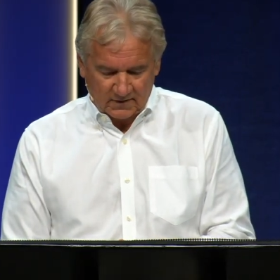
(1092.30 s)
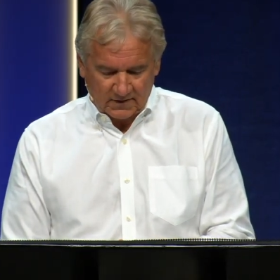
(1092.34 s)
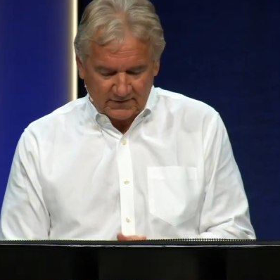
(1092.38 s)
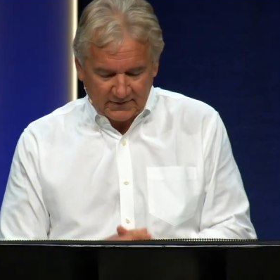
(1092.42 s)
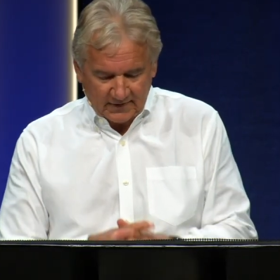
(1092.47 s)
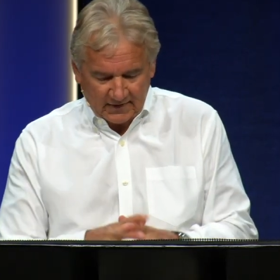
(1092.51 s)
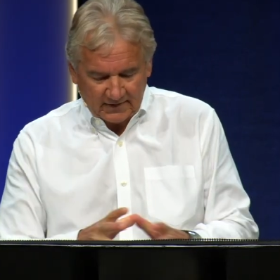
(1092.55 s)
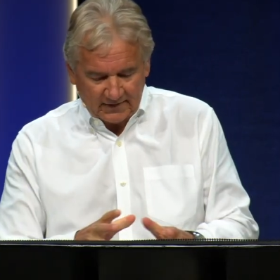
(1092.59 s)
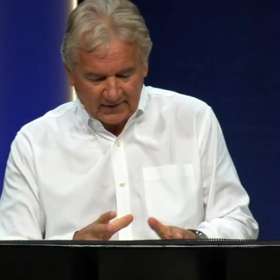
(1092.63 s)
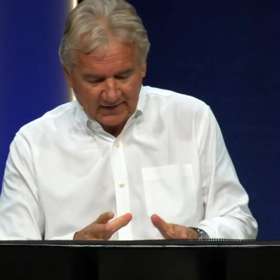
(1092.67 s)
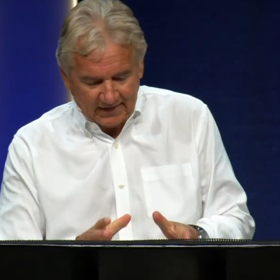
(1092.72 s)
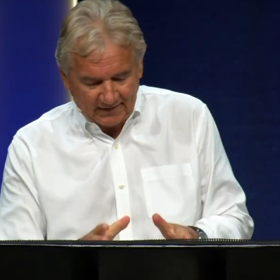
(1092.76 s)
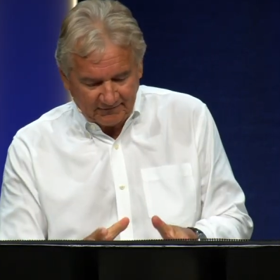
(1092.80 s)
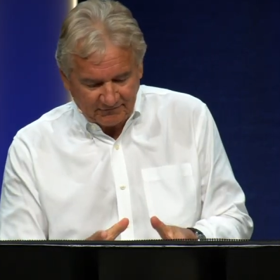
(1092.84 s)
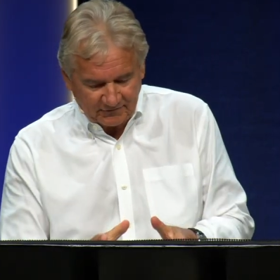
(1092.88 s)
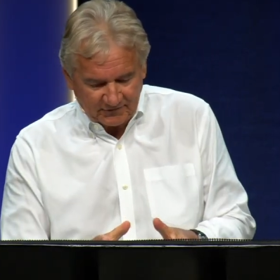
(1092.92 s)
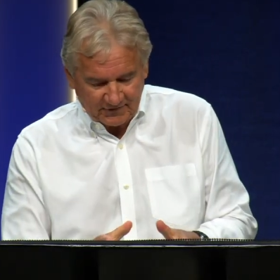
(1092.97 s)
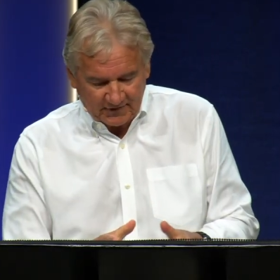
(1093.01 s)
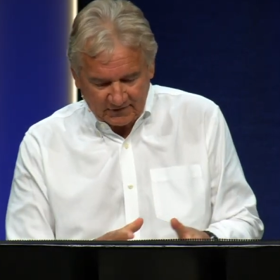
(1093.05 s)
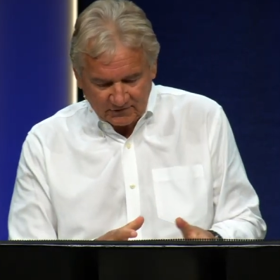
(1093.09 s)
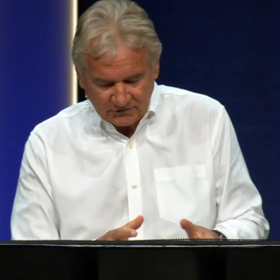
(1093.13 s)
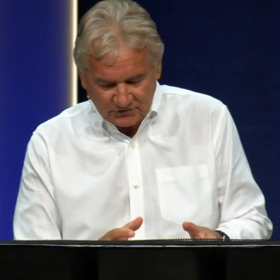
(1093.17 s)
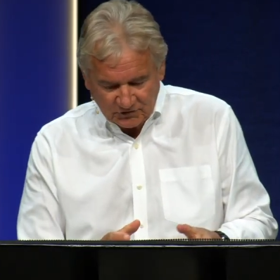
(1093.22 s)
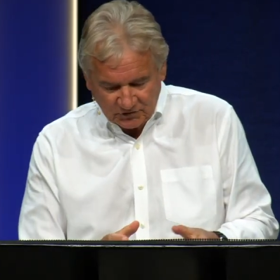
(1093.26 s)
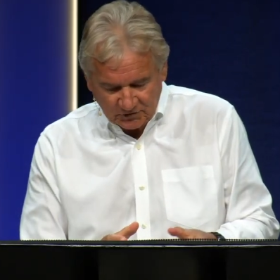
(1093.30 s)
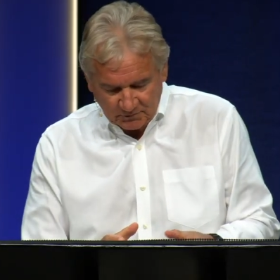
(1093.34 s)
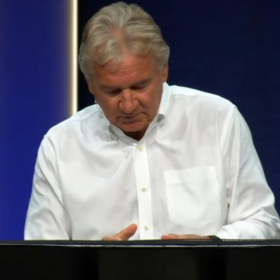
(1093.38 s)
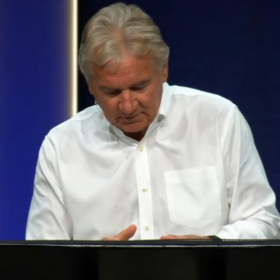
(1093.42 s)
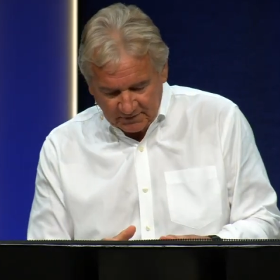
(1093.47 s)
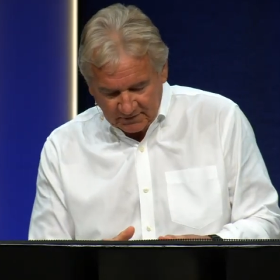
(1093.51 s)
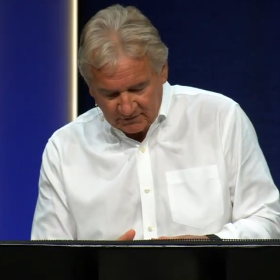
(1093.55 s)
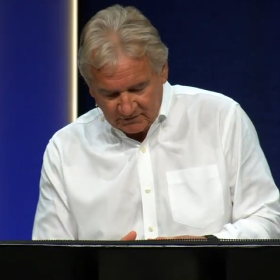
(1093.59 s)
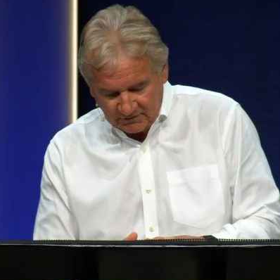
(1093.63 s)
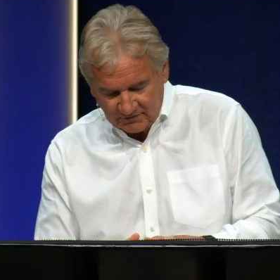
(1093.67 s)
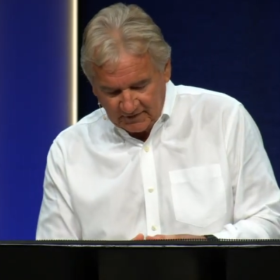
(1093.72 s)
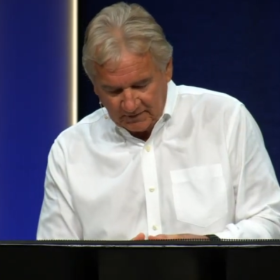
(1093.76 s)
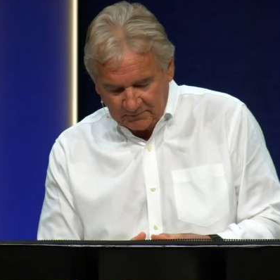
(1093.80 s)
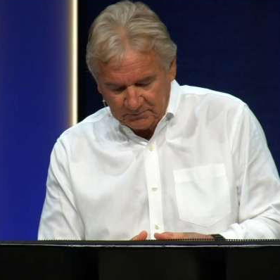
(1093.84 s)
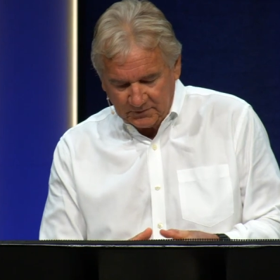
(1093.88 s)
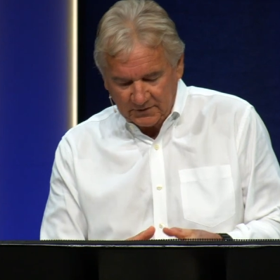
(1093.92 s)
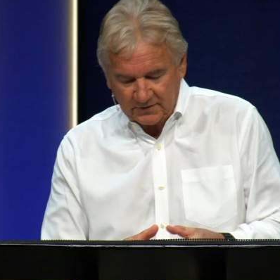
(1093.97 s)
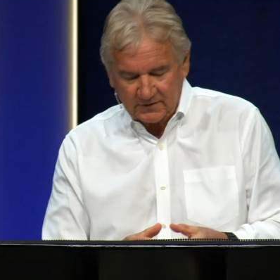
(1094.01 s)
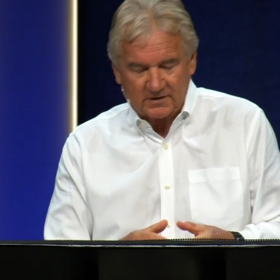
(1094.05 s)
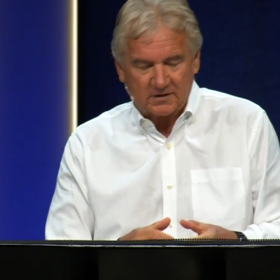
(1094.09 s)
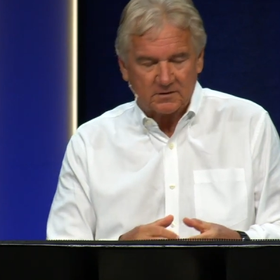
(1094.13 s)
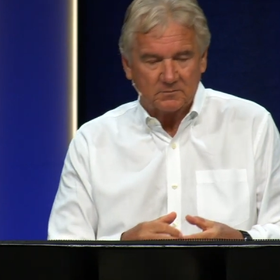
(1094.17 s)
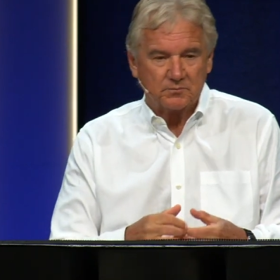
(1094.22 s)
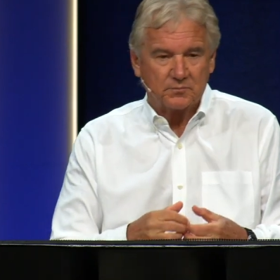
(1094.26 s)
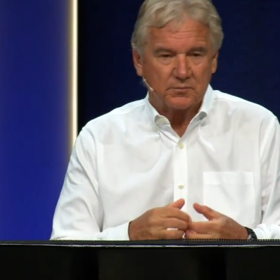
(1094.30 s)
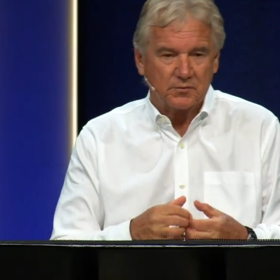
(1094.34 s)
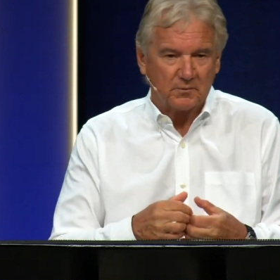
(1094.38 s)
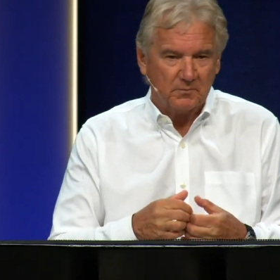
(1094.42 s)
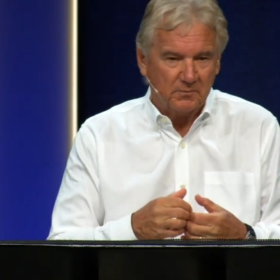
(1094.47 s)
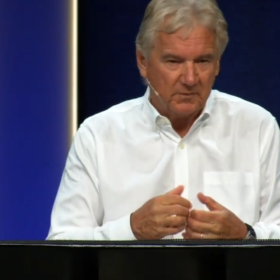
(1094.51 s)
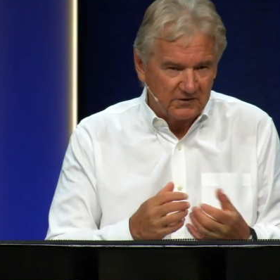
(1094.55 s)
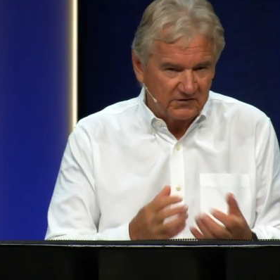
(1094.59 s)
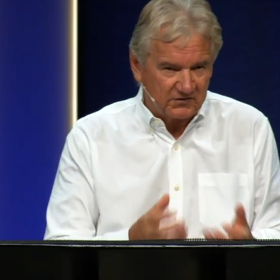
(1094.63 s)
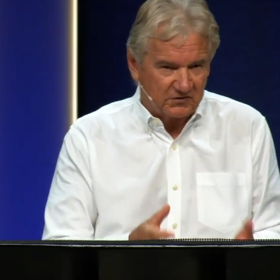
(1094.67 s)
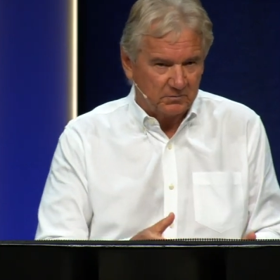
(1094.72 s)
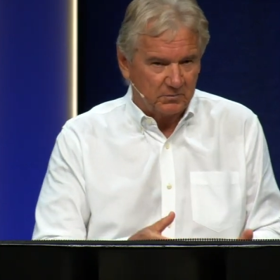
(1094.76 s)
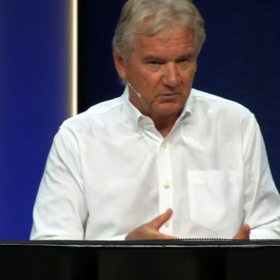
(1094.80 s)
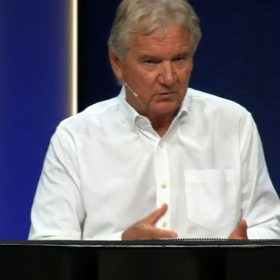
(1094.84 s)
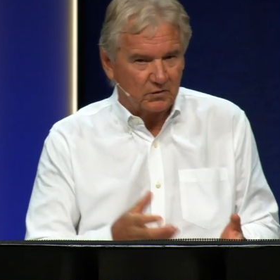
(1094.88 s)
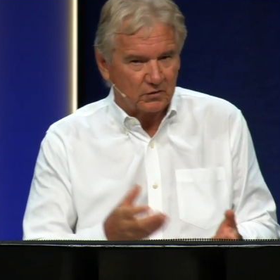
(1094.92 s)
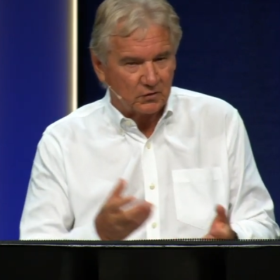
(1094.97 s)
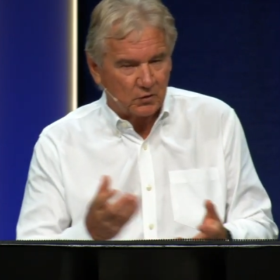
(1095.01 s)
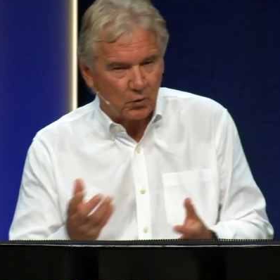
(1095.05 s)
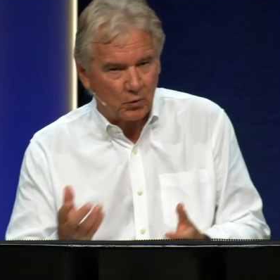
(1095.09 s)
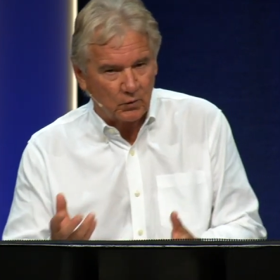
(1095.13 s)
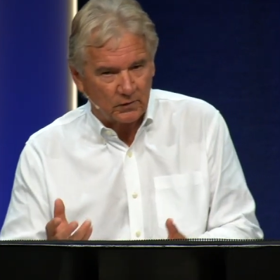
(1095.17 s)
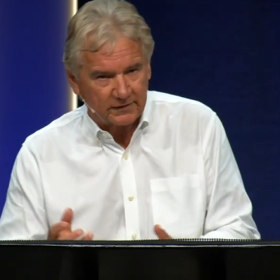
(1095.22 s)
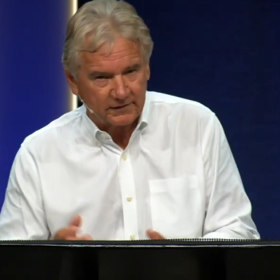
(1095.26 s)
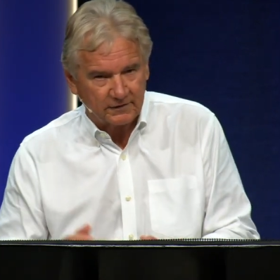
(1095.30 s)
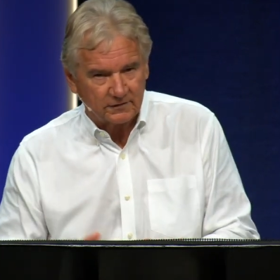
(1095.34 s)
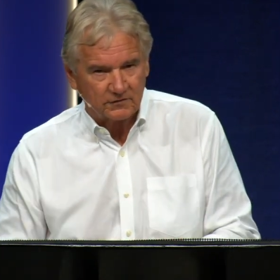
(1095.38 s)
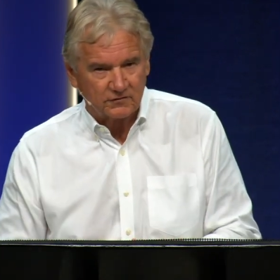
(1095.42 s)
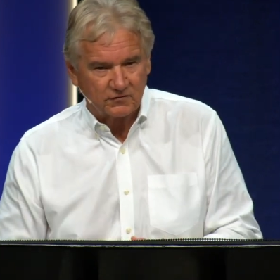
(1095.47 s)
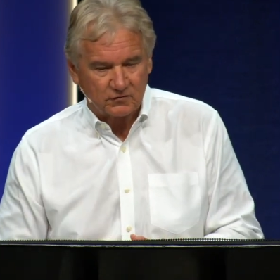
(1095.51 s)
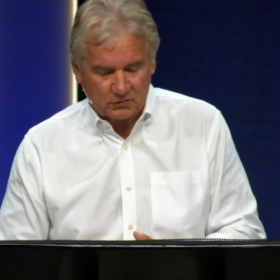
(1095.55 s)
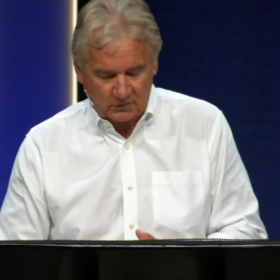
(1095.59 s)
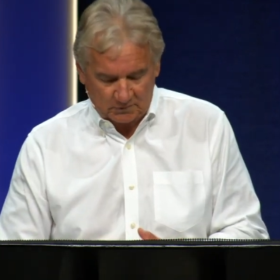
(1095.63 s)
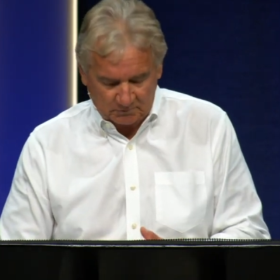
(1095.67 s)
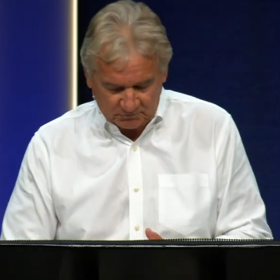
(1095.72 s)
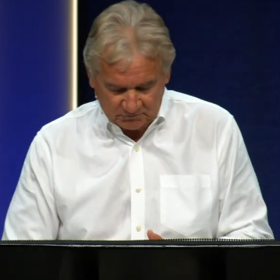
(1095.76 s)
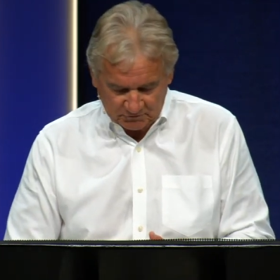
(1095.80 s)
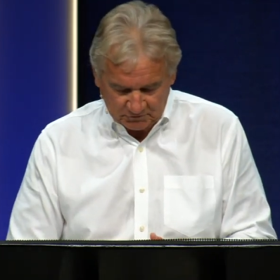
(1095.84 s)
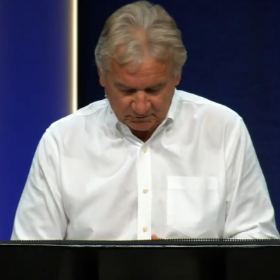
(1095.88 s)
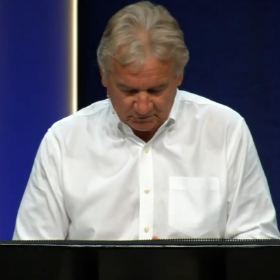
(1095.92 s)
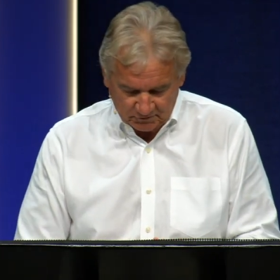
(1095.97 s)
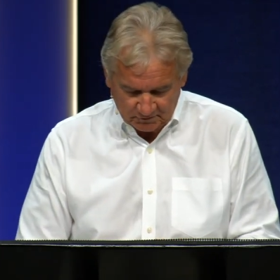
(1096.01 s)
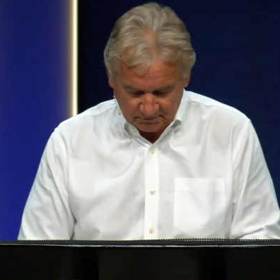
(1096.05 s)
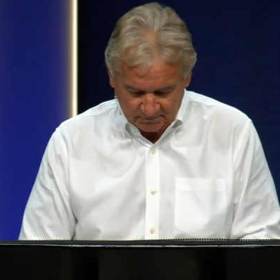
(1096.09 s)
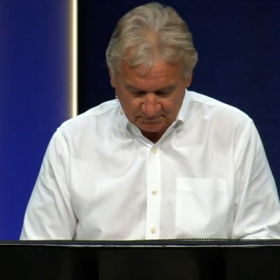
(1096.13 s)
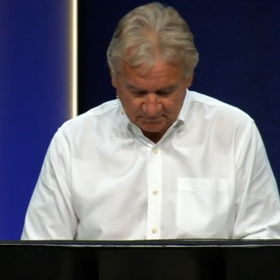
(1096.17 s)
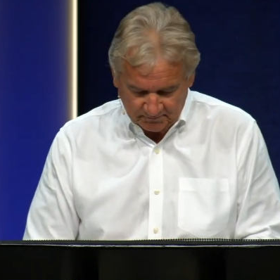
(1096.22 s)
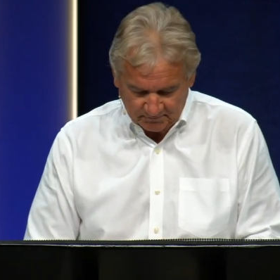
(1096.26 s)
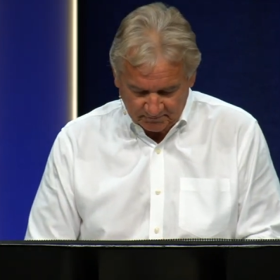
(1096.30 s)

And that lifestyle should be accepted and permissible according to Scripture.